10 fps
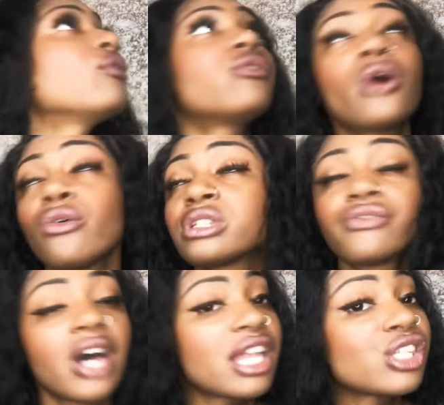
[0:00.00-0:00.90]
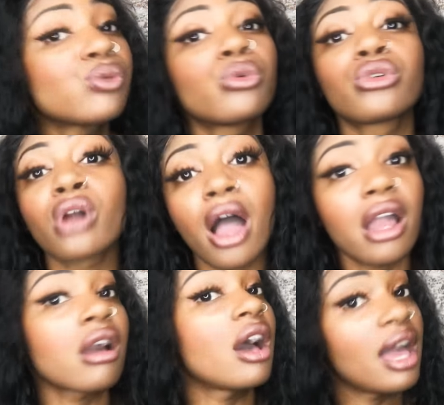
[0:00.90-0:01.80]
those funds were
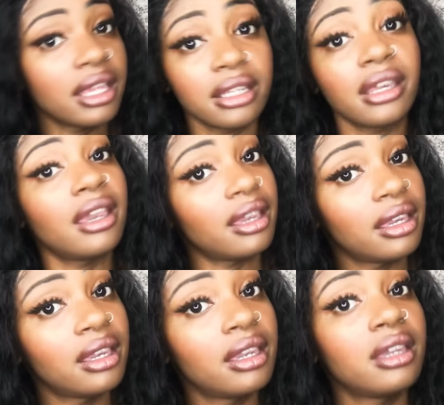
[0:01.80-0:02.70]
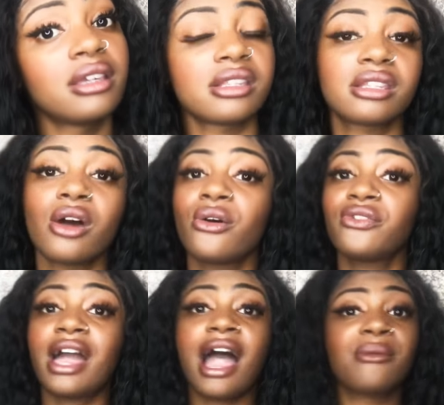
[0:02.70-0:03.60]
not cutting it. So
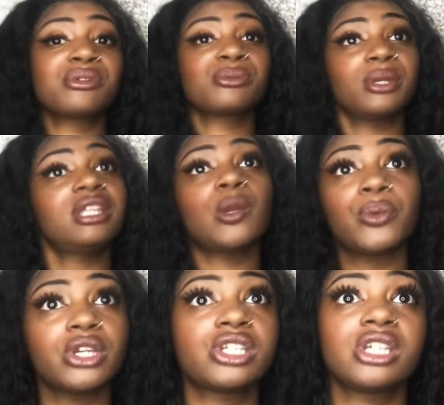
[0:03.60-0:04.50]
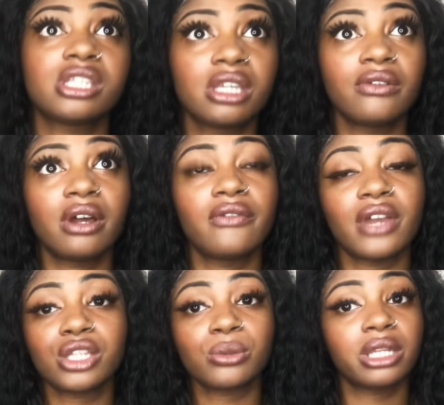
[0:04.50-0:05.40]
that I was really appreciative of
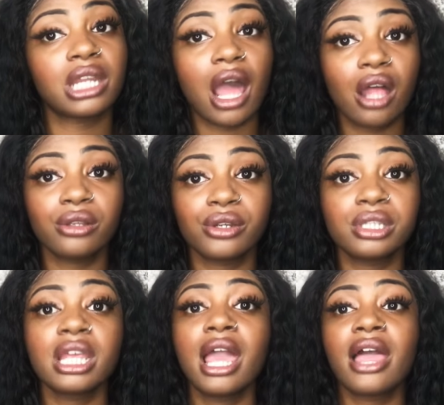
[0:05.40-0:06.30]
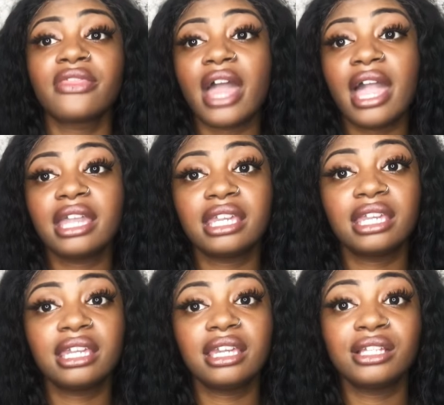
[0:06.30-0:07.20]
that $20 that
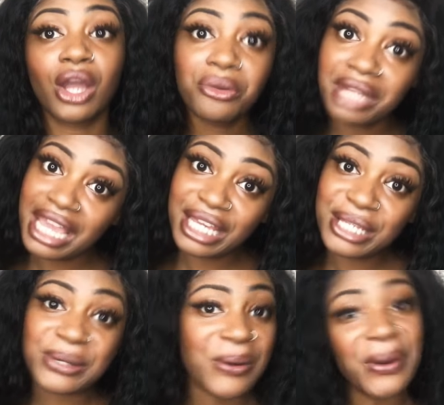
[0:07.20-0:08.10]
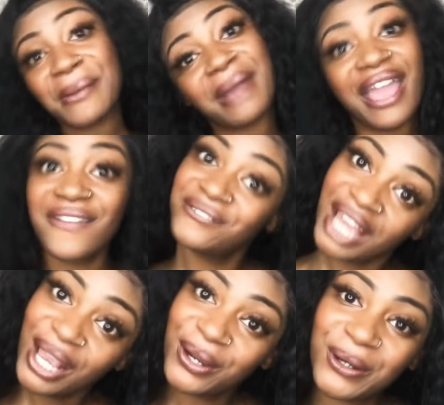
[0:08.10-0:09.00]
he donated toward my
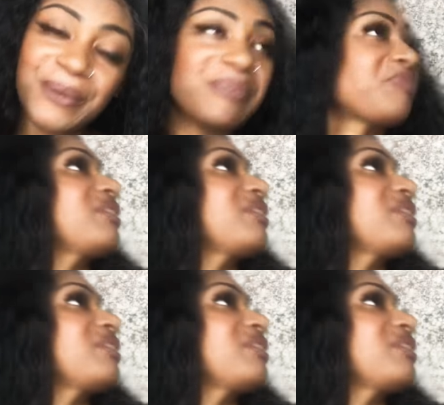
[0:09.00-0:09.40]
fare.